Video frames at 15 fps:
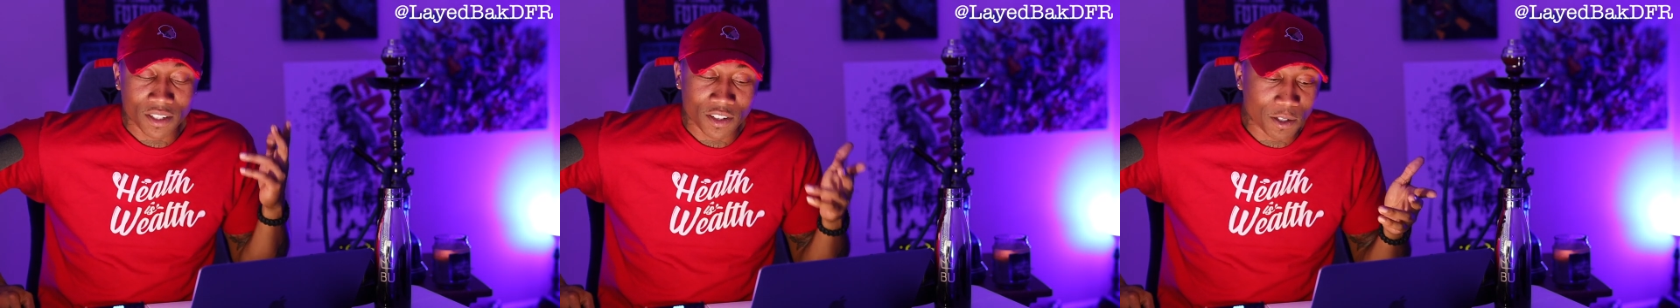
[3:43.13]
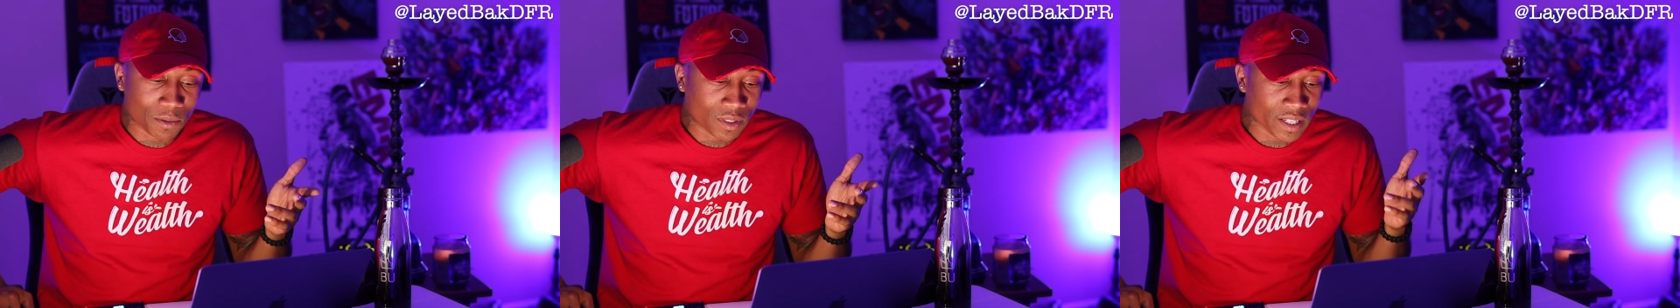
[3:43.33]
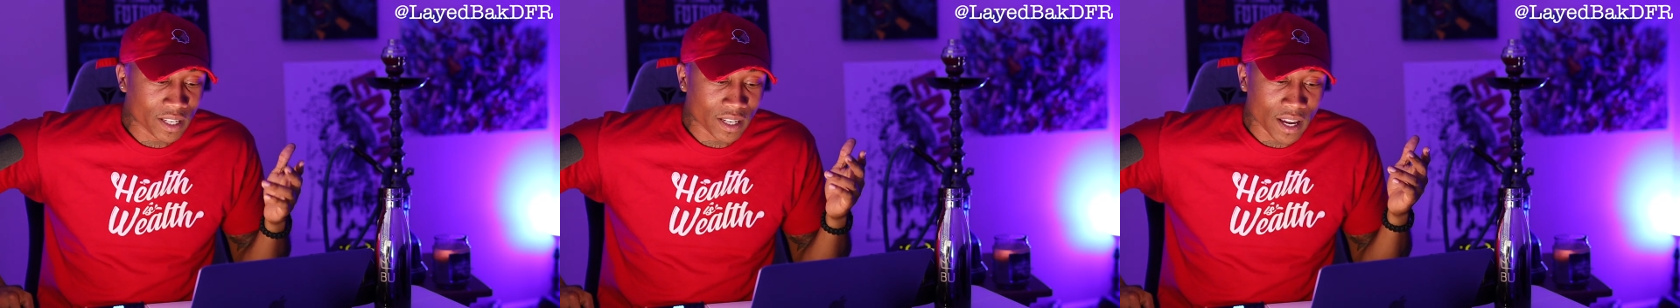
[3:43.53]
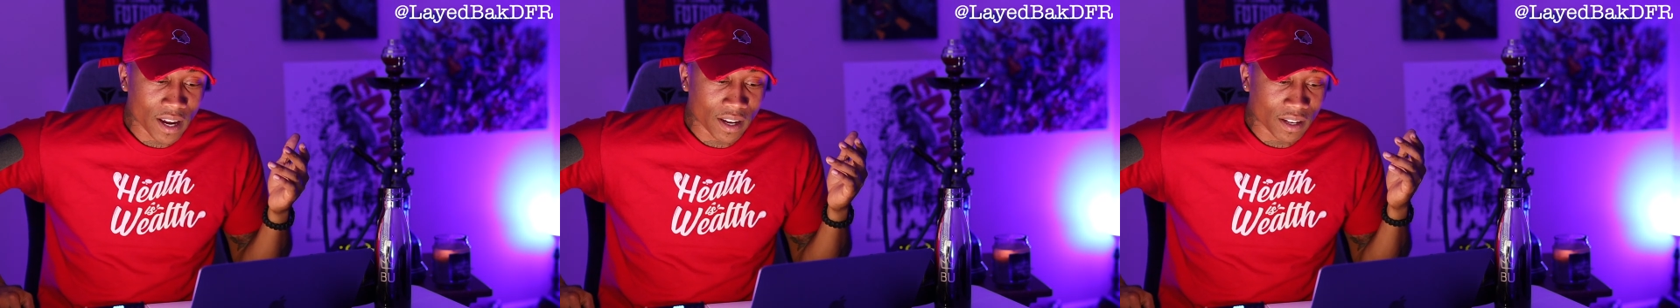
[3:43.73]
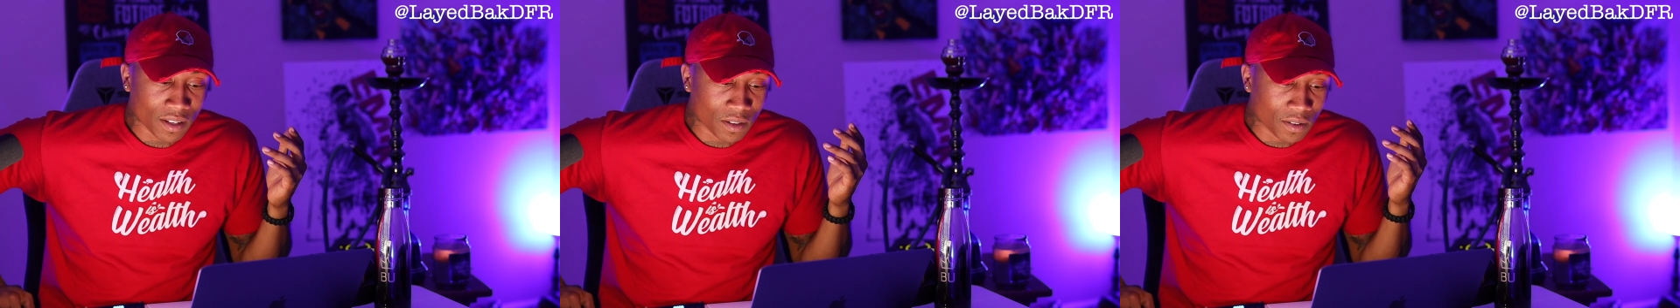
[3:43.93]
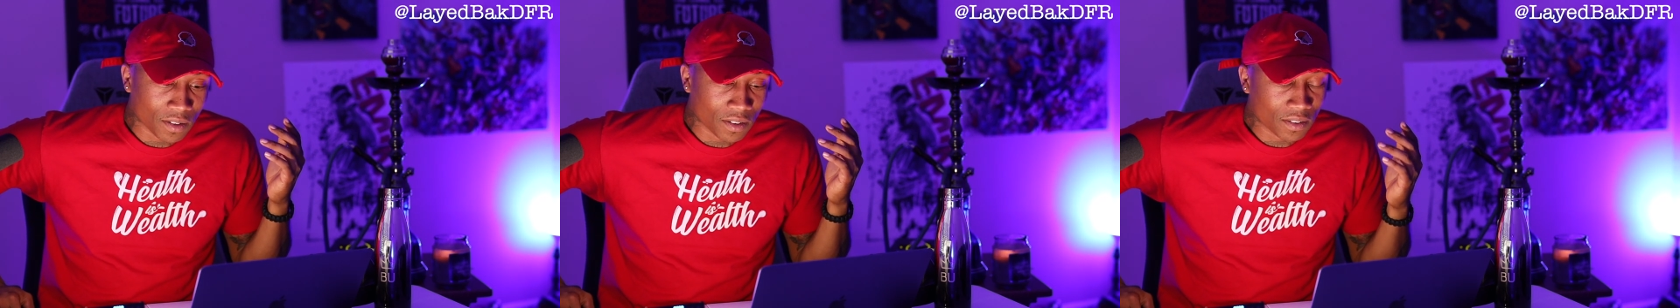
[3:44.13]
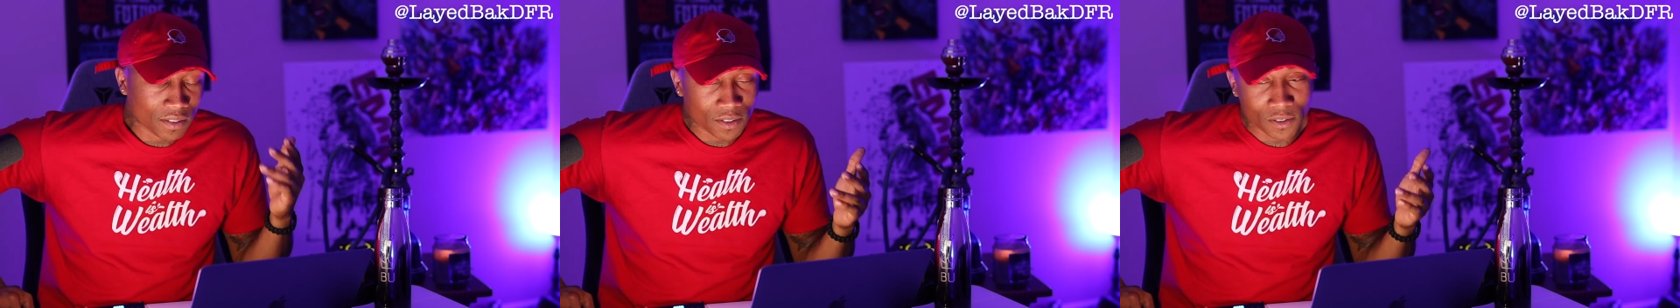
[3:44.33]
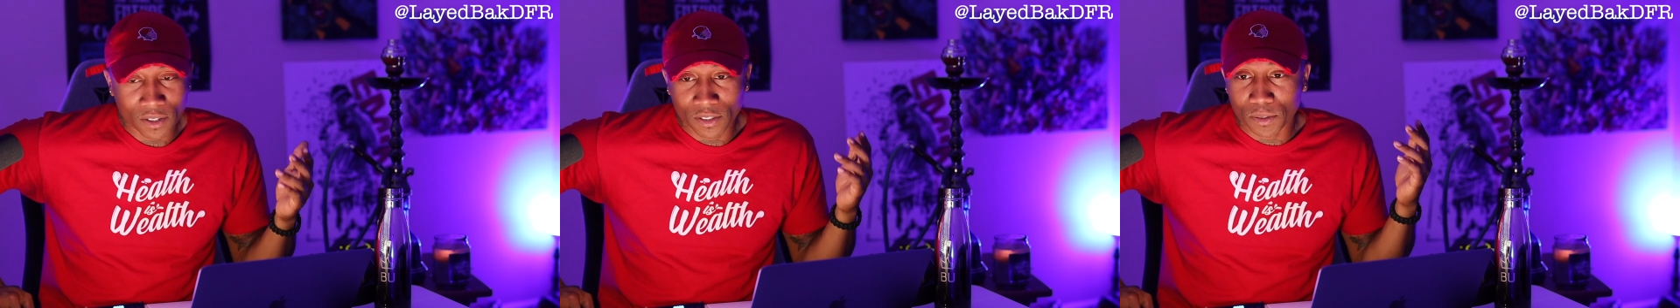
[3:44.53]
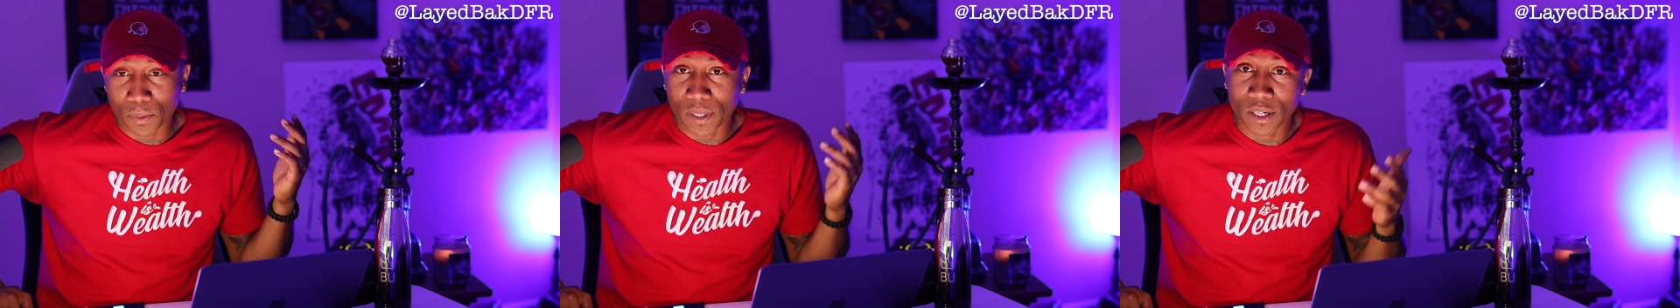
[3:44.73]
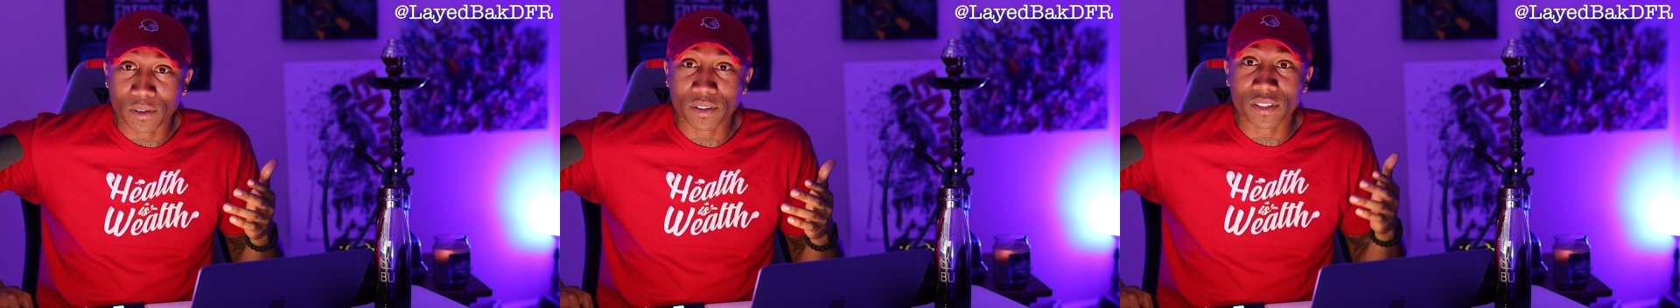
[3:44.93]
You know what I'm saying? Like, dude on some
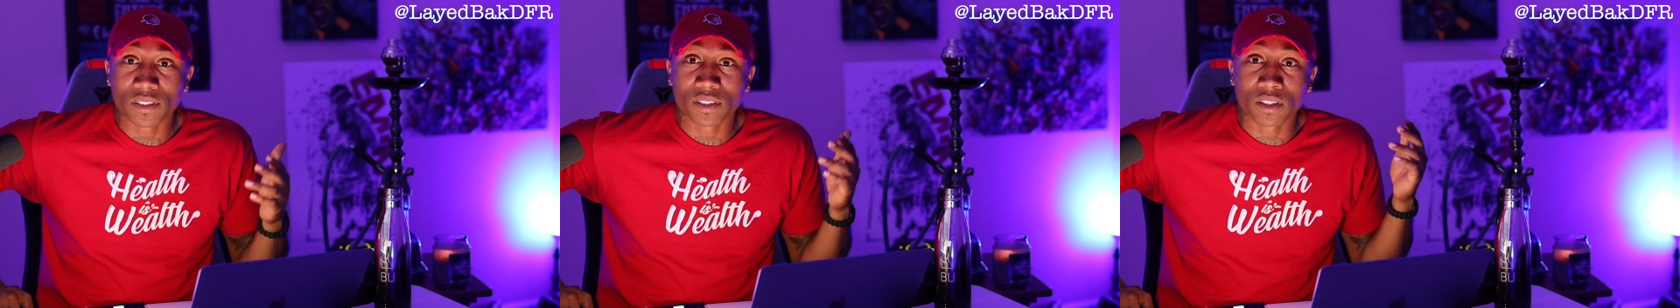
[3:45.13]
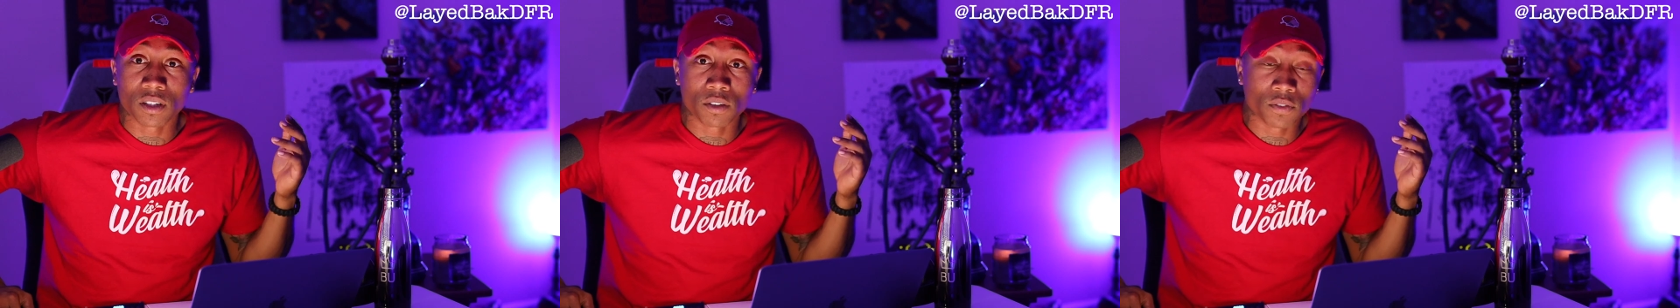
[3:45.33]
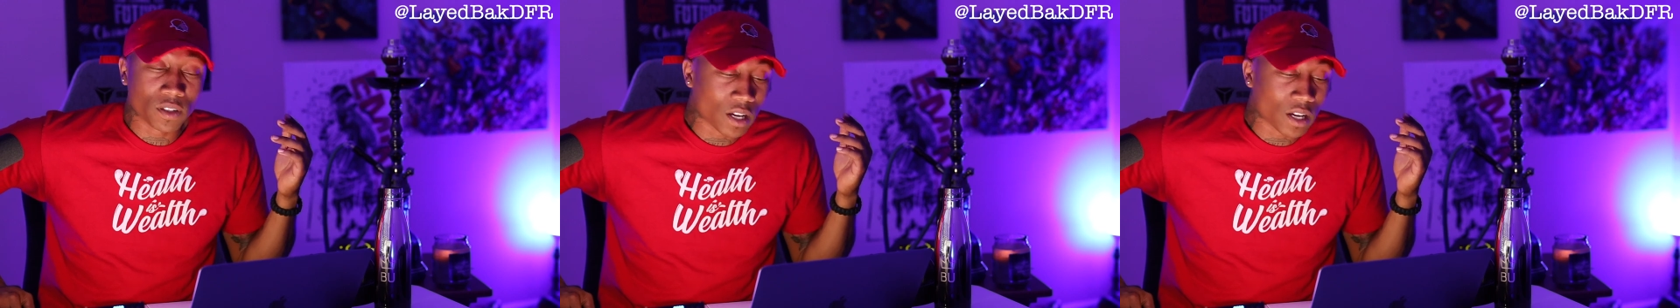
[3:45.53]
healthy stuff.